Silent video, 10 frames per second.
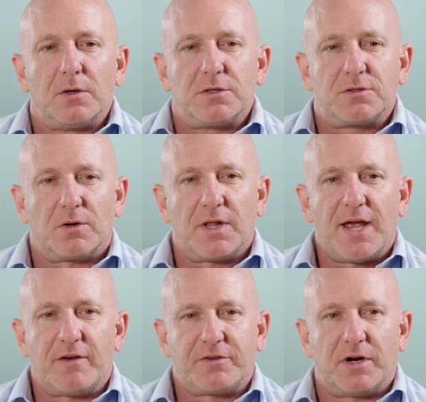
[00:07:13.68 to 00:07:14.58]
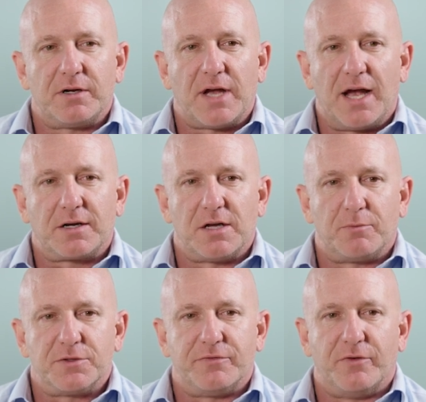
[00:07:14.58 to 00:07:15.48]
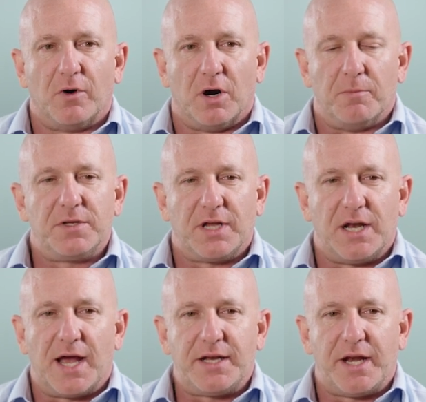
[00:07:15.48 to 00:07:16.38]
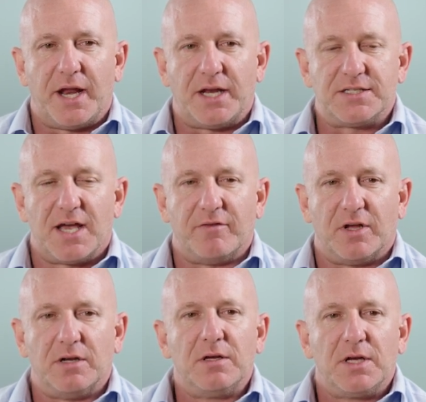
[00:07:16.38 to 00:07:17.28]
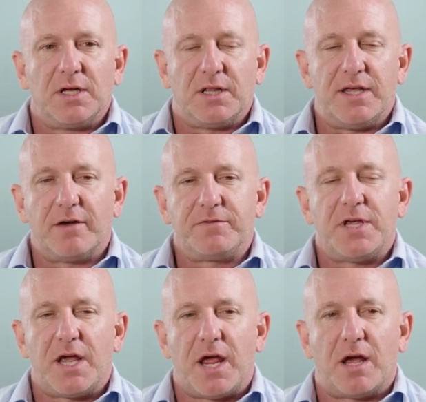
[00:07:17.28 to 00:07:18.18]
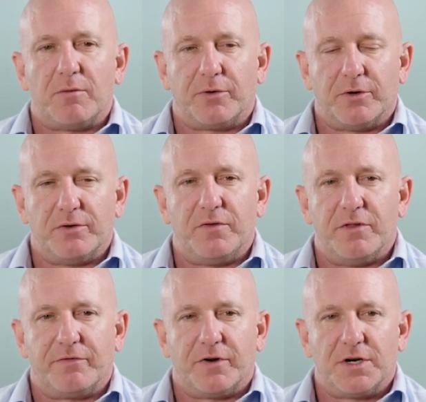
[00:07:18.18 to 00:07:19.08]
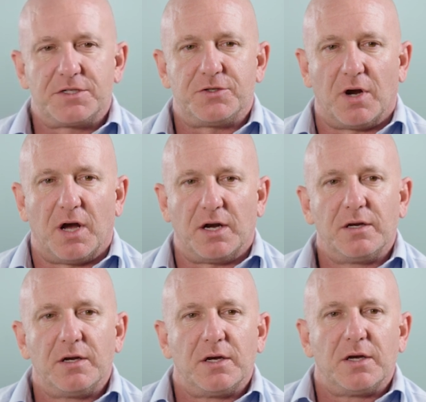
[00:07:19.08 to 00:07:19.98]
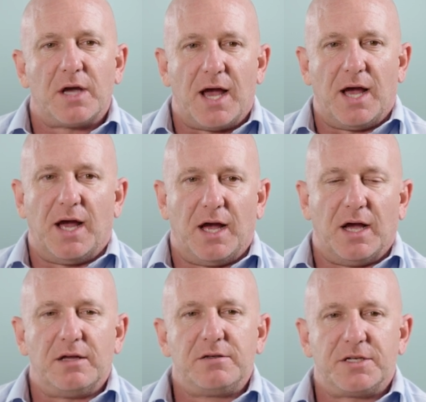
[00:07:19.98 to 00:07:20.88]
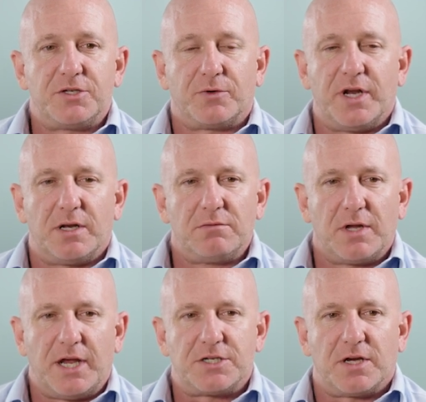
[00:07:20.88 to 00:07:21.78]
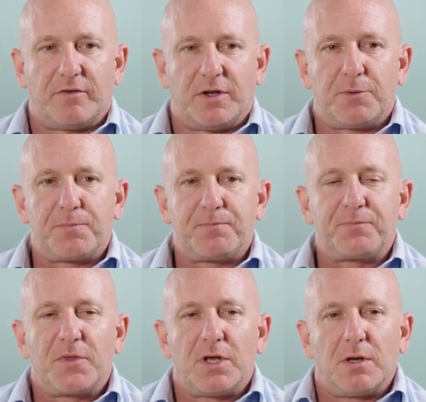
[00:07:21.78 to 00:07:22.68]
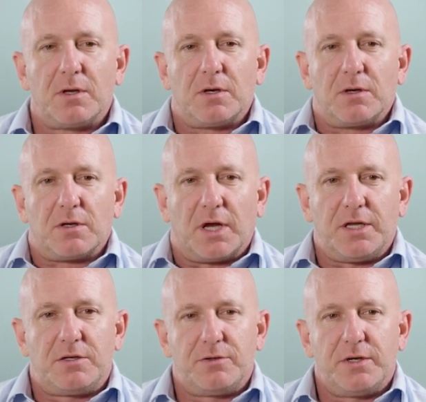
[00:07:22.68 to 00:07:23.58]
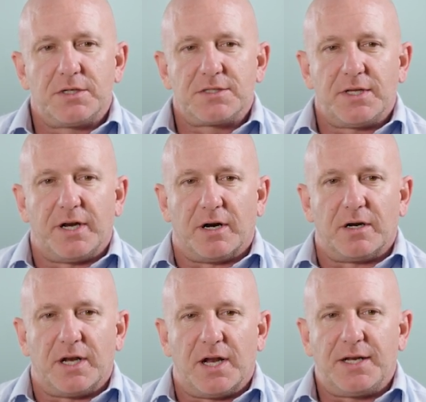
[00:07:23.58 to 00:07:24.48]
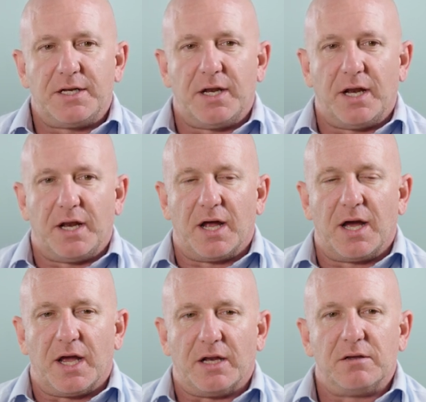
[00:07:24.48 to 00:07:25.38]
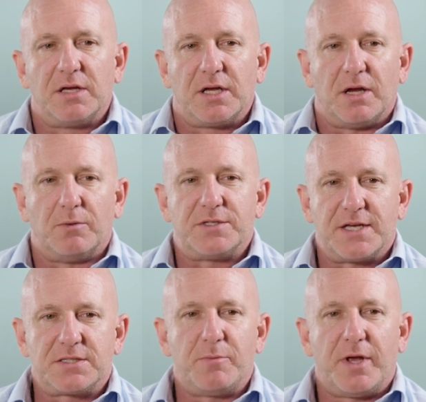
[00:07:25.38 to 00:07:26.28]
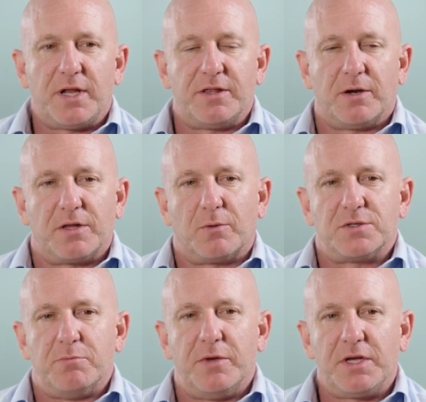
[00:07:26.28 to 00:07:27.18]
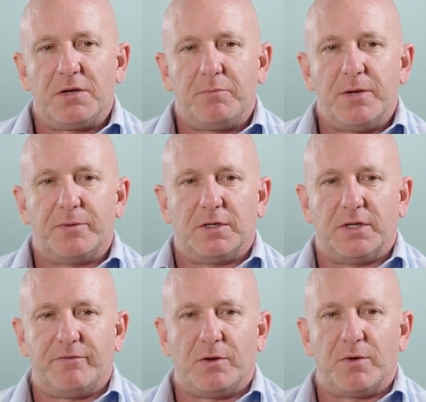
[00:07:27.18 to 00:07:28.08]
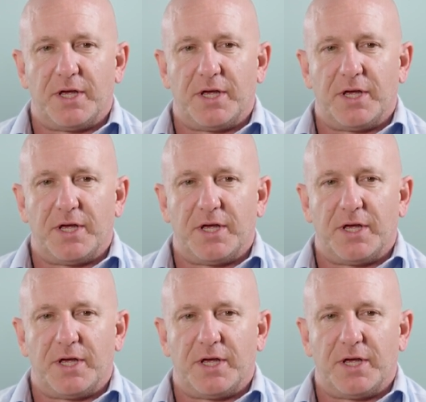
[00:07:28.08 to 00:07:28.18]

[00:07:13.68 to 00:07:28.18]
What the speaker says: Shortly after ACT UP was formed in 1987, the FDA approved the first drug to treat HIV. 2 years later, in 1989, it was estimated that there was 1 million people living with